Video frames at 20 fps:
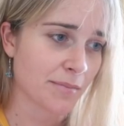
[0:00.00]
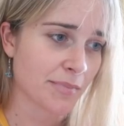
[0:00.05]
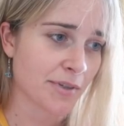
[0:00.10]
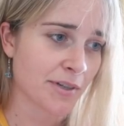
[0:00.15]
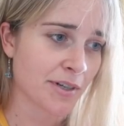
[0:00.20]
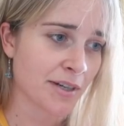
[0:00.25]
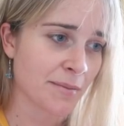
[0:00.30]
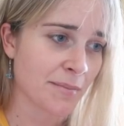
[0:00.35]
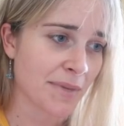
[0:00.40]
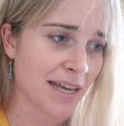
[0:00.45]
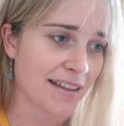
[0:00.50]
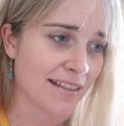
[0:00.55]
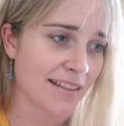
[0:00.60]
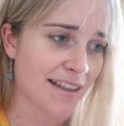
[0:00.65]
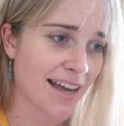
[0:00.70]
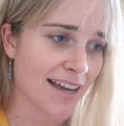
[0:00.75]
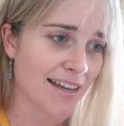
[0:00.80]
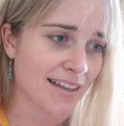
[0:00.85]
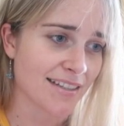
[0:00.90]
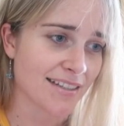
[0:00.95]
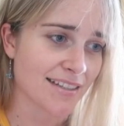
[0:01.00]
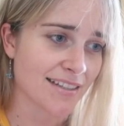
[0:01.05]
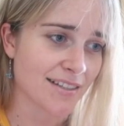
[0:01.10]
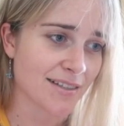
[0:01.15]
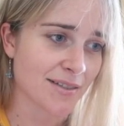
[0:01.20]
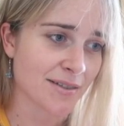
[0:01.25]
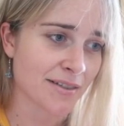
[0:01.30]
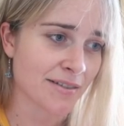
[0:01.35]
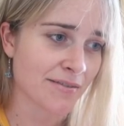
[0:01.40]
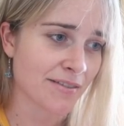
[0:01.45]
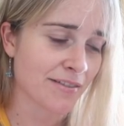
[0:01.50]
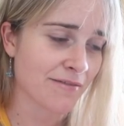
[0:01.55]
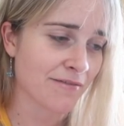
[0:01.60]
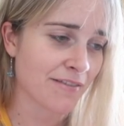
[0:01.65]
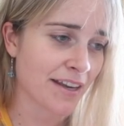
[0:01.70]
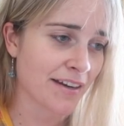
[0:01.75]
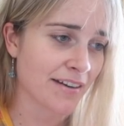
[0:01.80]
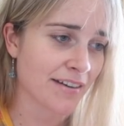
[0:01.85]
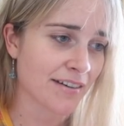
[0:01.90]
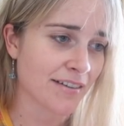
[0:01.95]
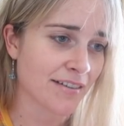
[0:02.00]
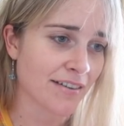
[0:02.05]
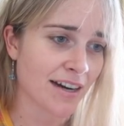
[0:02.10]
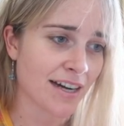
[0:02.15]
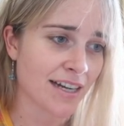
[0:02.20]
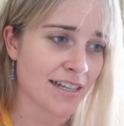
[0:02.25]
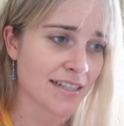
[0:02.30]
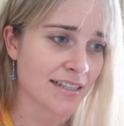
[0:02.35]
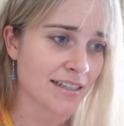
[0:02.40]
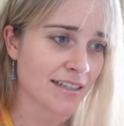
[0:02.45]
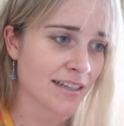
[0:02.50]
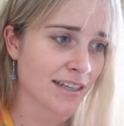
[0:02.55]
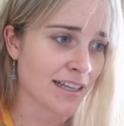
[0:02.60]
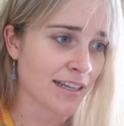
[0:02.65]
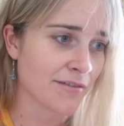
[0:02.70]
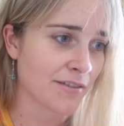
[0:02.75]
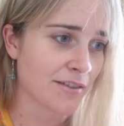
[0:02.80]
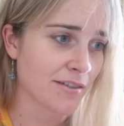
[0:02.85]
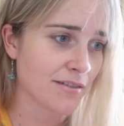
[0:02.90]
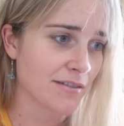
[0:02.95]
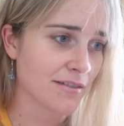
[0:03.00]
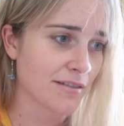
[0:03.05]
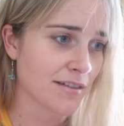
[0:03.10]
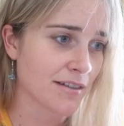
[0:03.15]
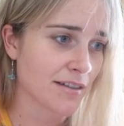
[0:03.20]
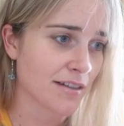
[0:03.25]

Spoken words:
Put him at that sort of event horizon level.